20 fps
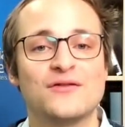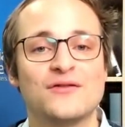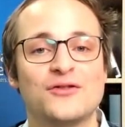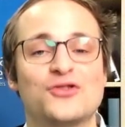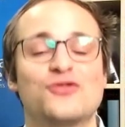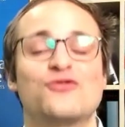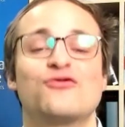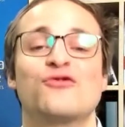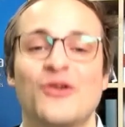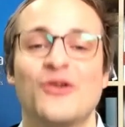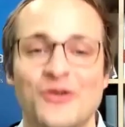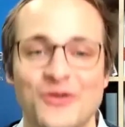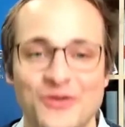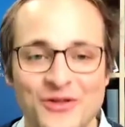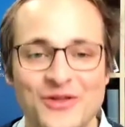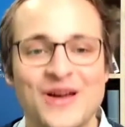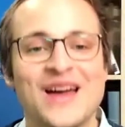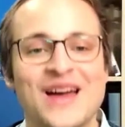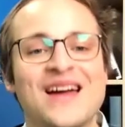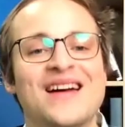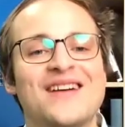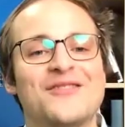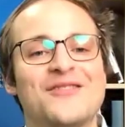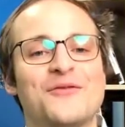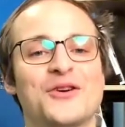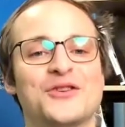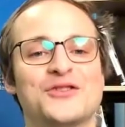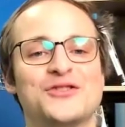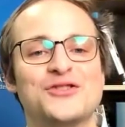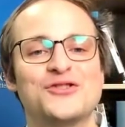truth,
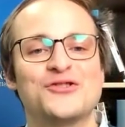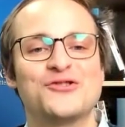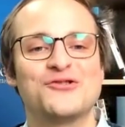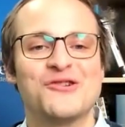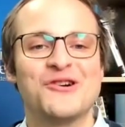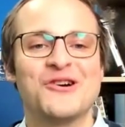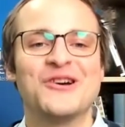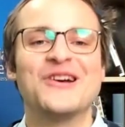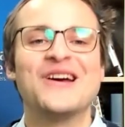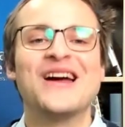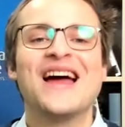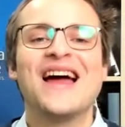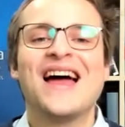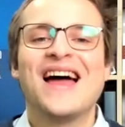what's true.